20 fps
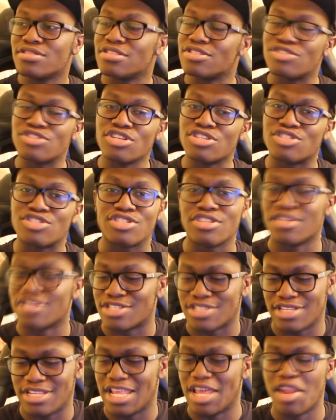it's just
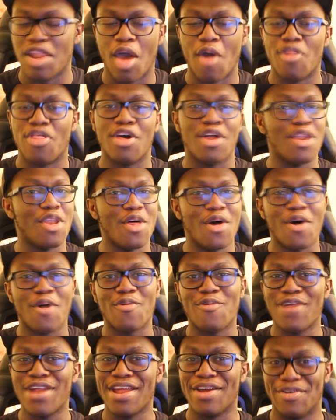you know they're not
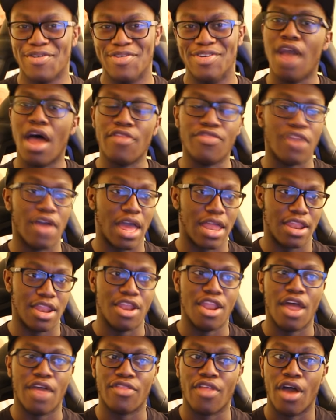real.
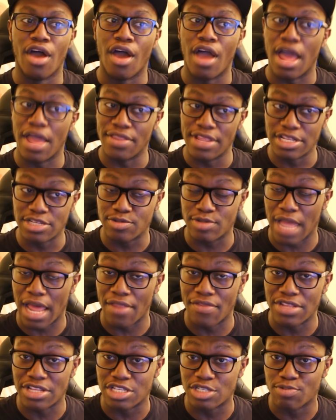And this
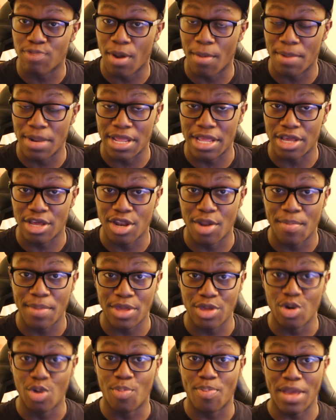is probably gonna be
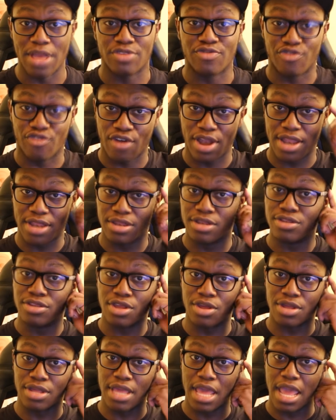your best friend,
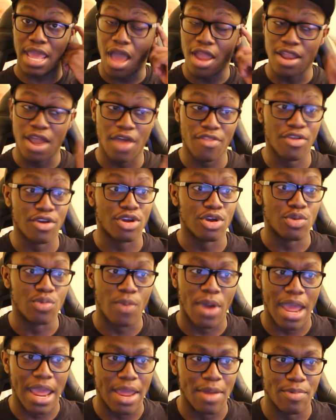okay? Another good
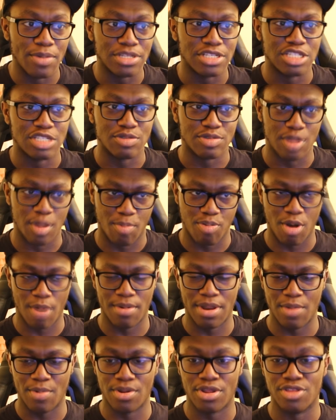way, which is
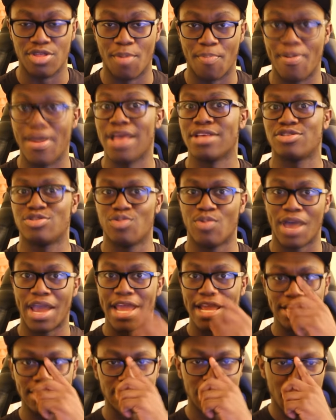probably one of the best
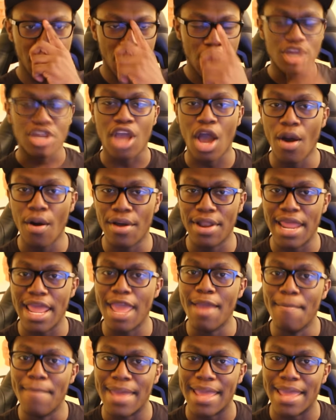ways, go on